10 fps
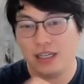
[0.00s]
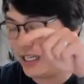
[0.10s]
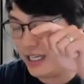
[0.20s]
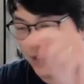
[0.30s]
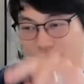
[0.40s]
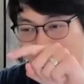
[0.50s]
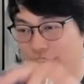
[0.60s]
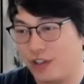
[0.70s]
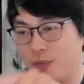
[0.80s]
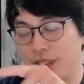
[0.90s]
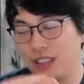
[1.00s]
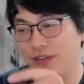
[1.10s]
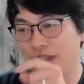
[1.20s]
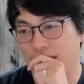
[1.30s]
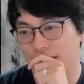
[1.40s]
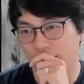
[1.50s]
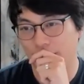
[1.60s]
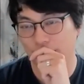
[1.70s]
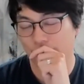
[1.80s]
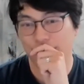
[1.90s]
Even very specifically
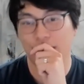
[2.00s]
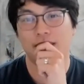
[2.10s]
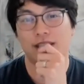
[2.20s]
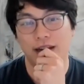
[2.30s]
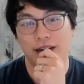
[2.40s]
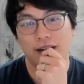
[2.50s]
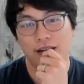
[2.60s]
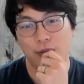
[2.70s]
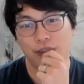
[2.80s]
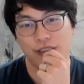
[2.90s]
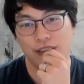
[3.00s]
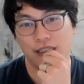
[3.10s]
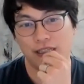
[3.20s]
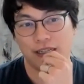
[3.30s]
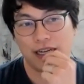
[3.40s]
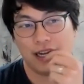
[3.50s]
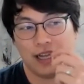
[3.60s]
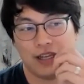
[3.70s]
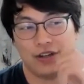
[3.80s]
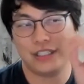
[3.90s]
what you just said, which is like
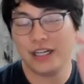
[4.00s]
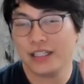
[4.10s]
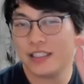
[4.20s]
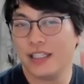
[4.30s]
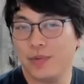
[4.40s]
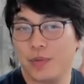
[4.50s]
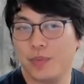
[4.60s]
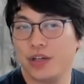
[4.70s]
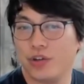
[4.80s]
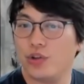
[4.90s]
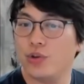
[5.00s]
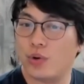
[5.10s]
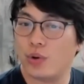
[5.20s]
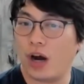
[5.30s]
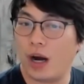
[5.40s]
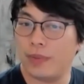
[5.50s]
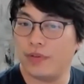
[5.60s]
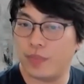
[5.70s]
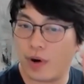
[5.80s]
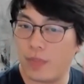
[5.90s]
there does seem to be a new crop
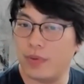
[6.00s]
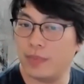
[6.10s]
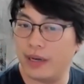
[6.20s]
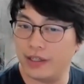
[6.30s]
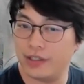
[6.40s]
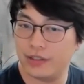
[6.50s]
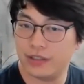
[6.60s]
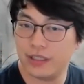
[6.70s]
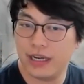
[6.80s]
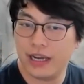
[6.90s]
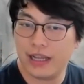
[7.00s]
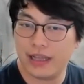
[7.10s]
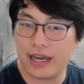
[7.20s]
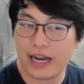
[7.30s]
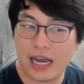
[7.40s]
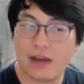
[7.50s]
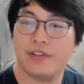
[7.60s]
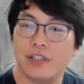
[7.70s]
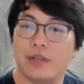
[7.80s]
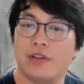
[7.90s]
of property managers that have
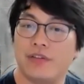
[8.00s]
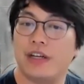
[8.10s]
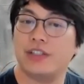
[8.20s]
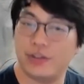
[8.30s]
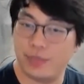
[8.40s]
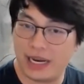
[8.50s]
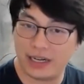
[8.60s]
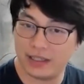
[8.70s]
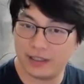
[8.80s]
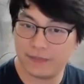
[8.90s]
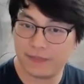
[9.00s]
some investor backing,